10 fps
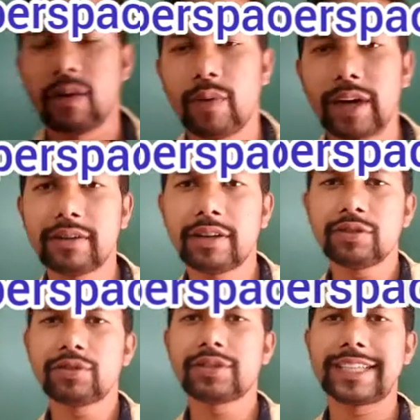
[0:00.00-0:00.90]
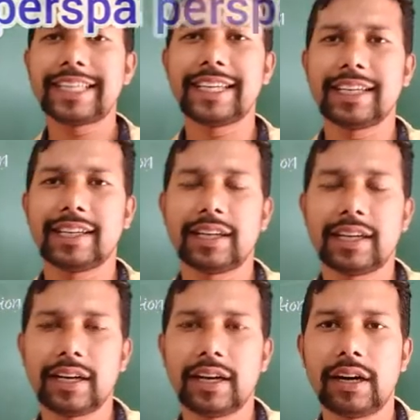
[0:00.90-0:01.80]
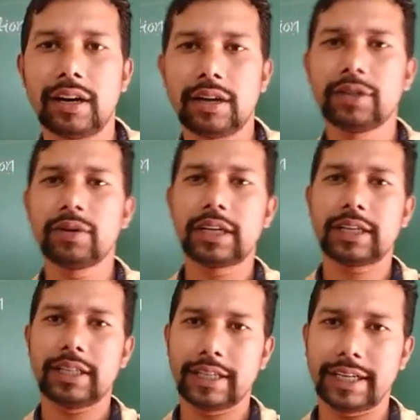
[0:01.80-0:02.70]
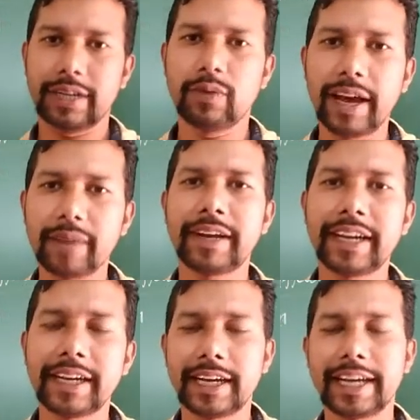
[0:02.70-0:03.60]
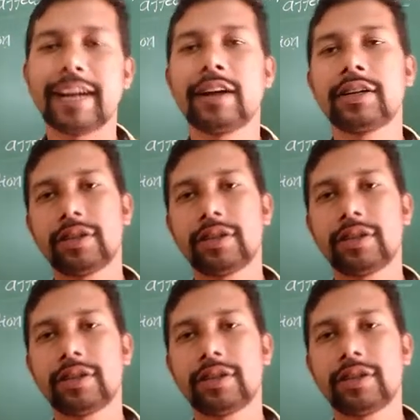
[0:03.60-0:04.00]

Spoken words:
Whatever you see on your environment and on